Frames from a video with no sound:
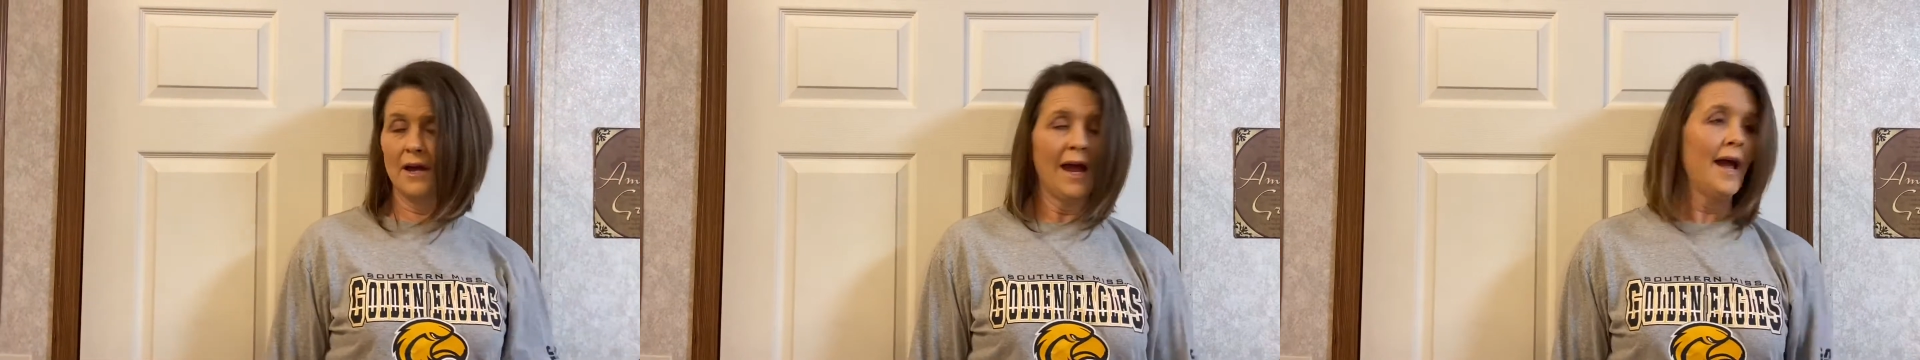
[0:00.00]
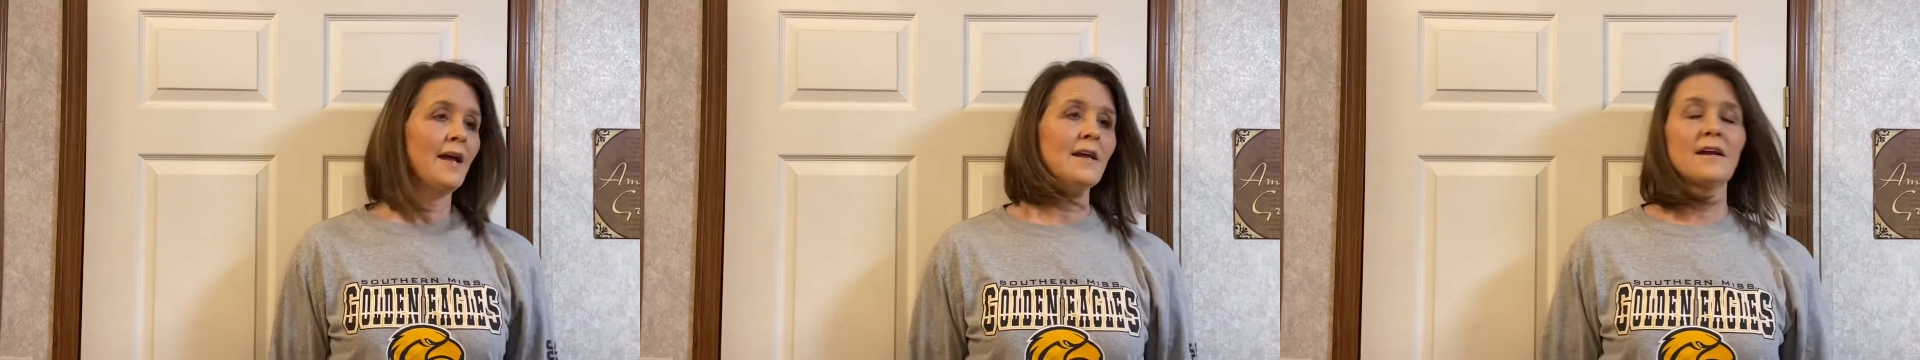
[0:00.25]

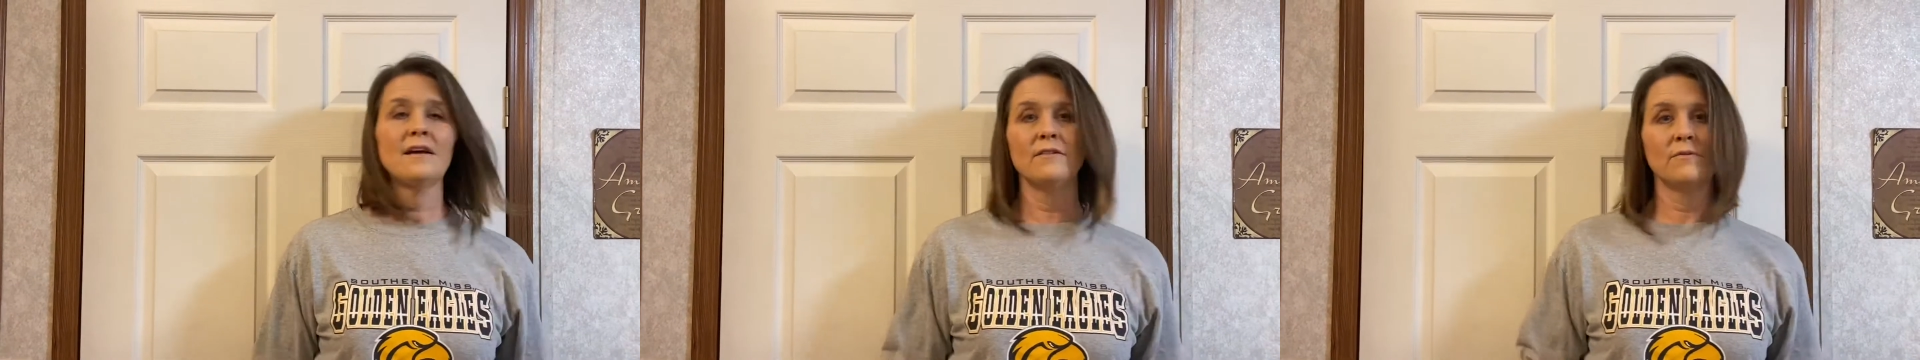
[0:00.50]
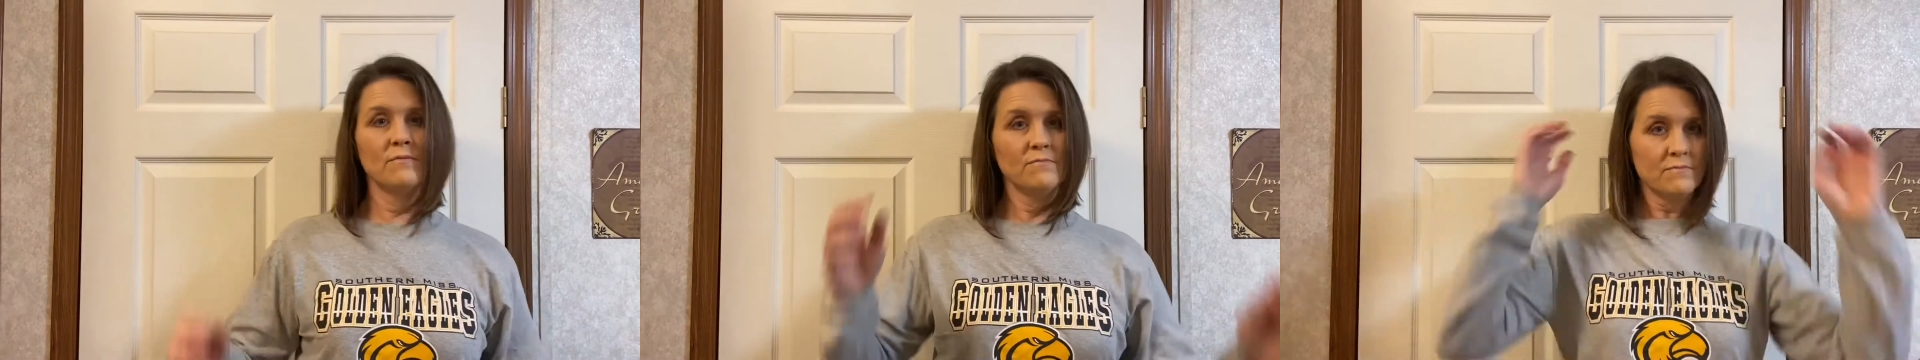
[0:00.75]
I can get out of
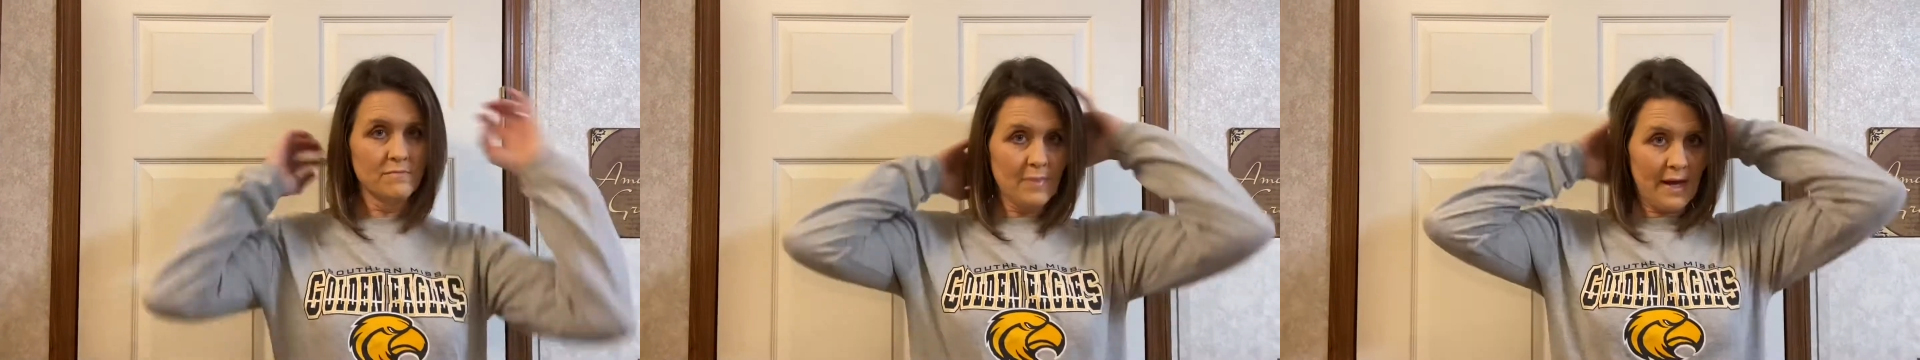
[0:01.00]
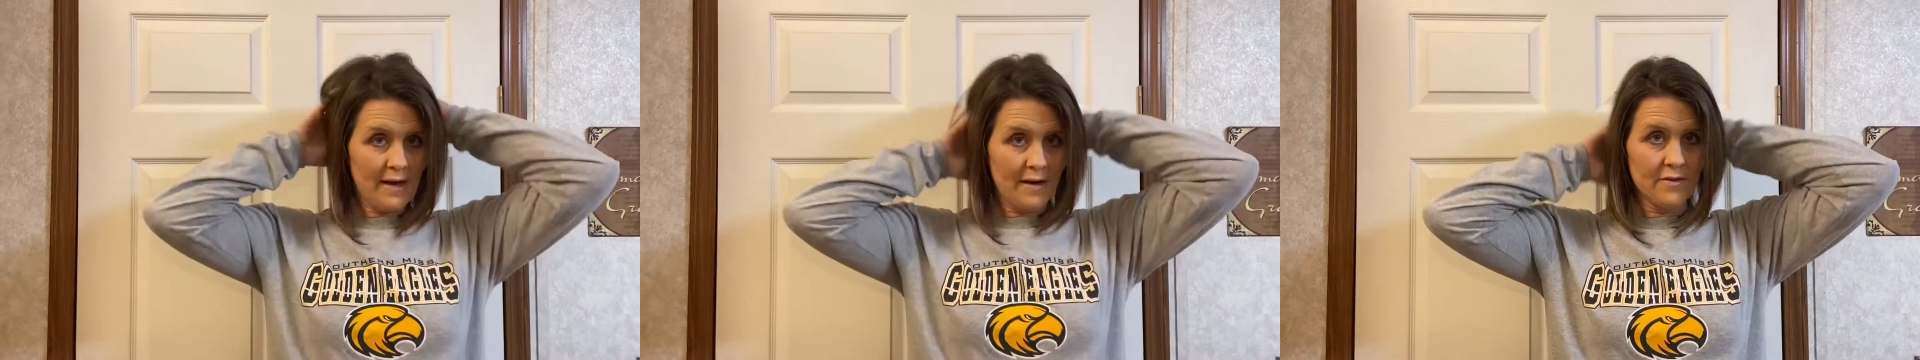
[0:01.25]
the
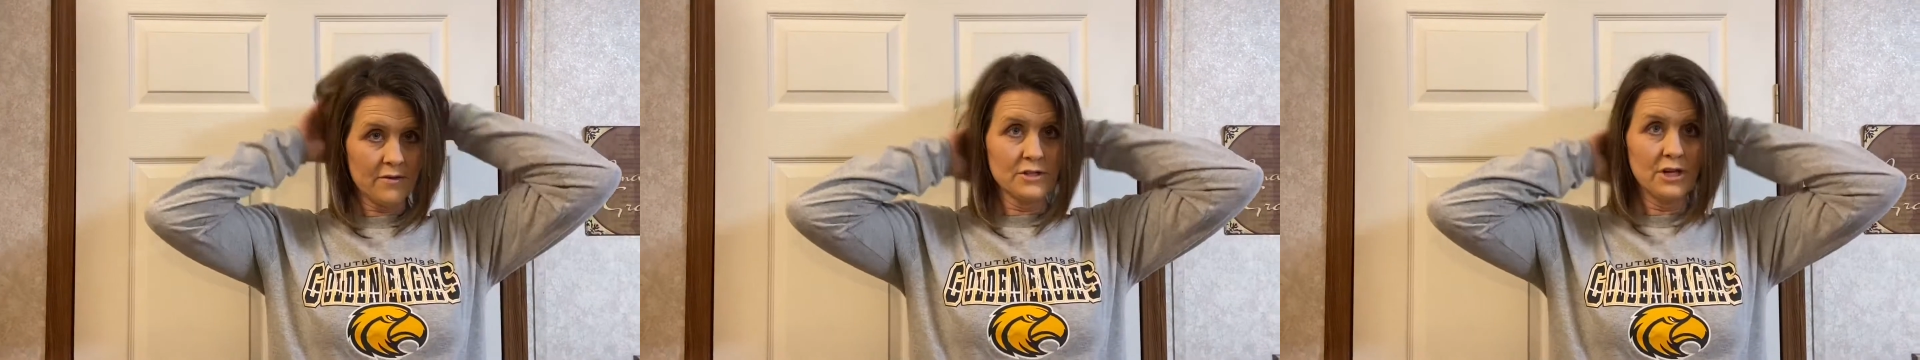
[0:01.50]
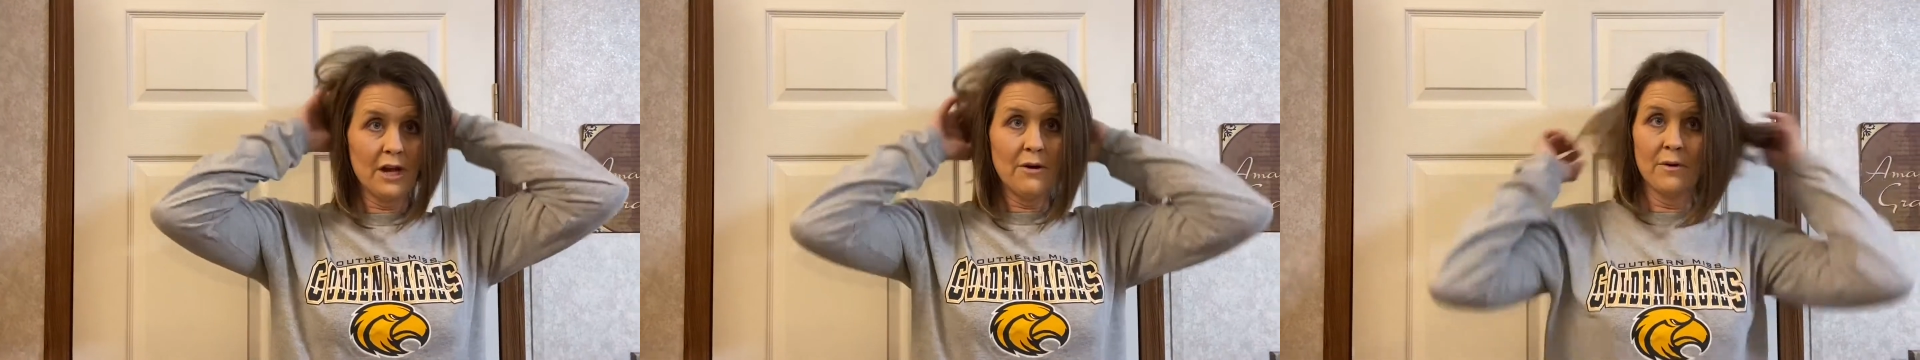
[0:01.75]
bath or
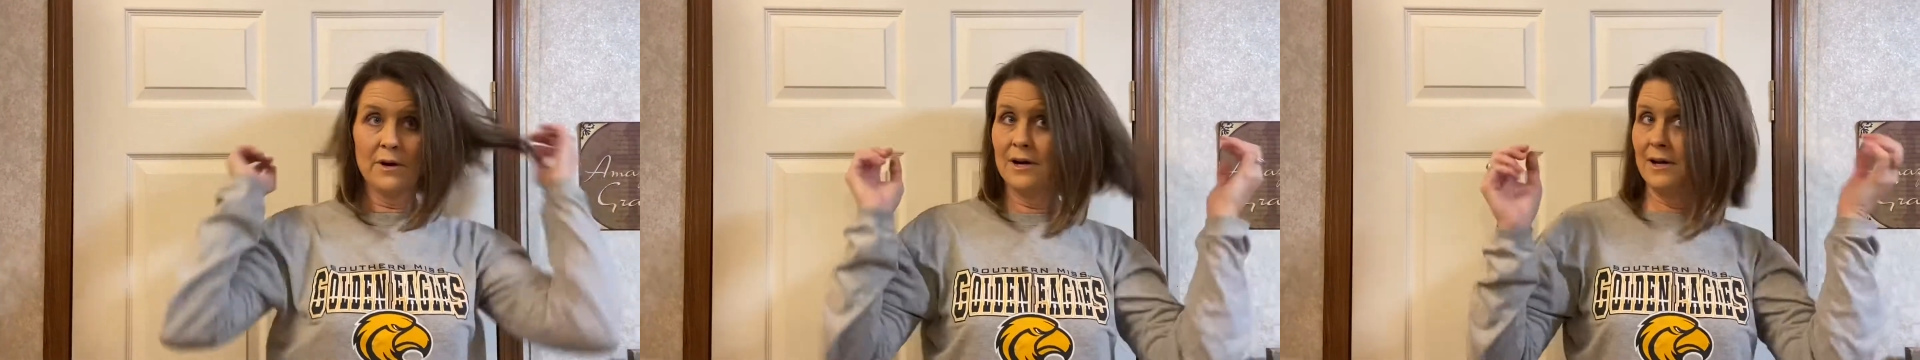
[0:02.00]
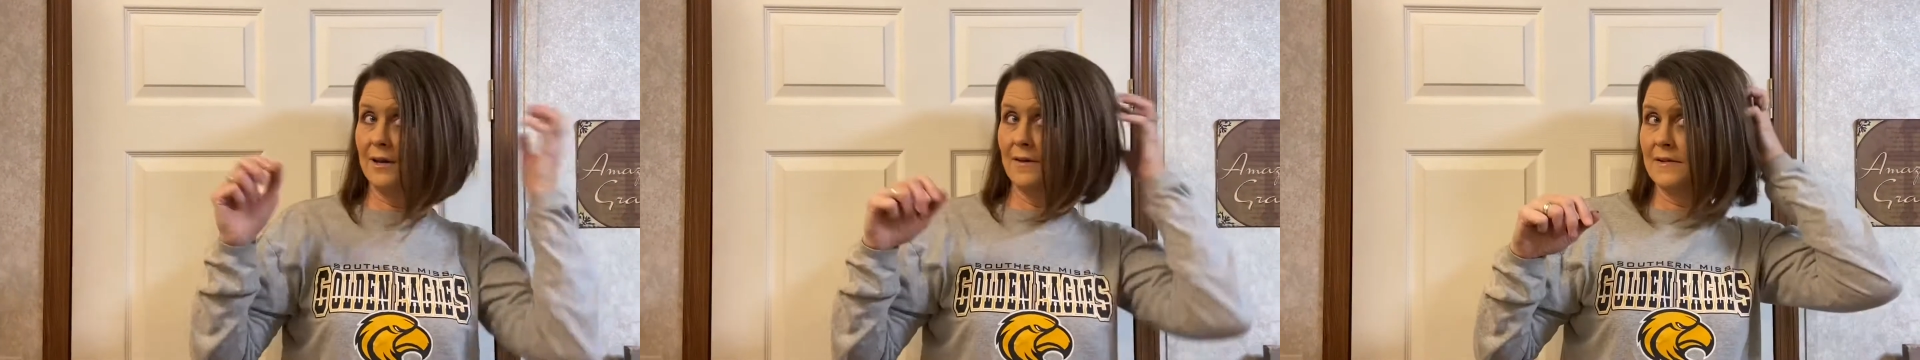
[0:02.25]
shower and
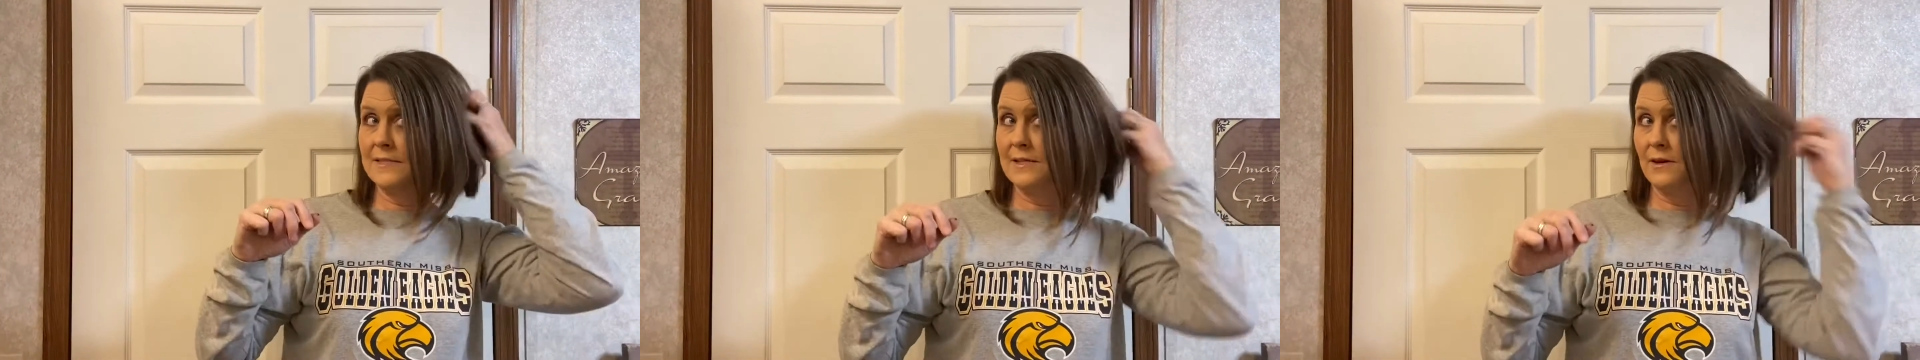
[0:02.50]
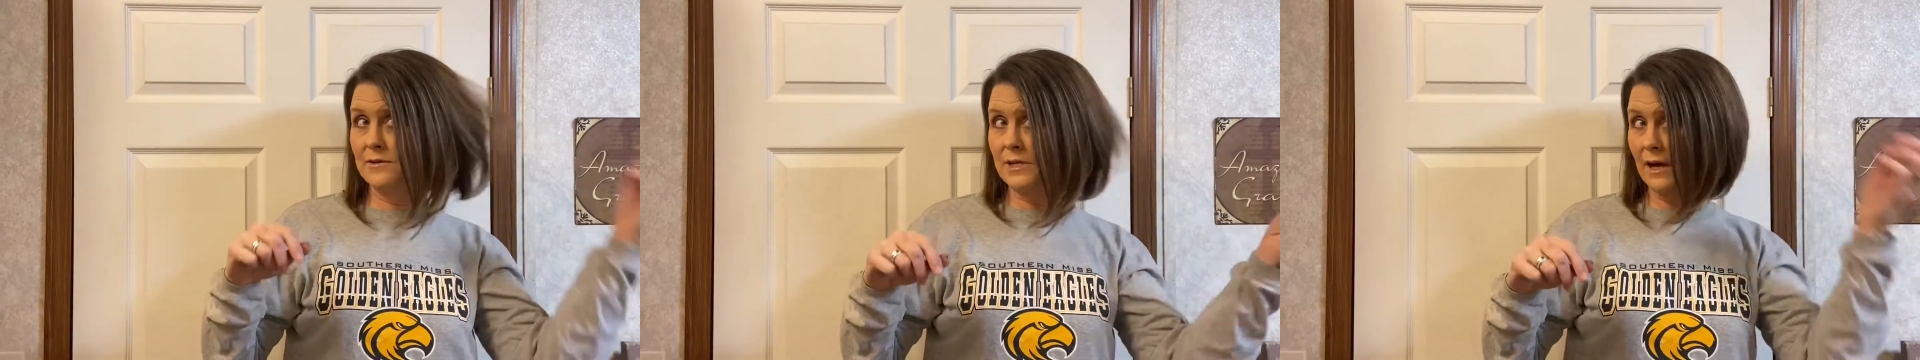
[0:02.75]
it is
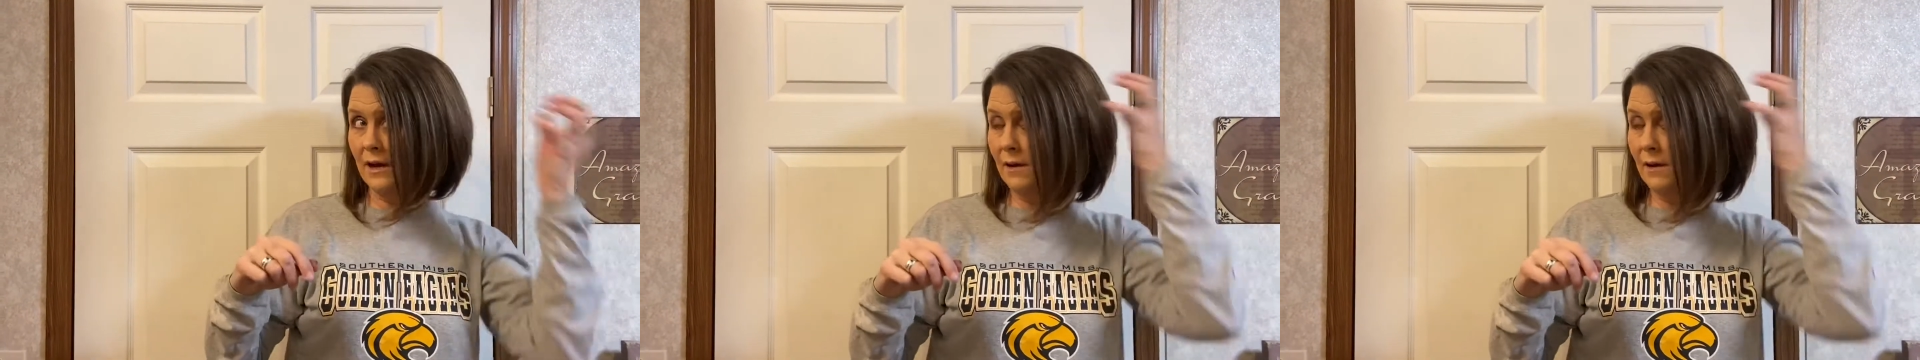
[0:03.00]
no time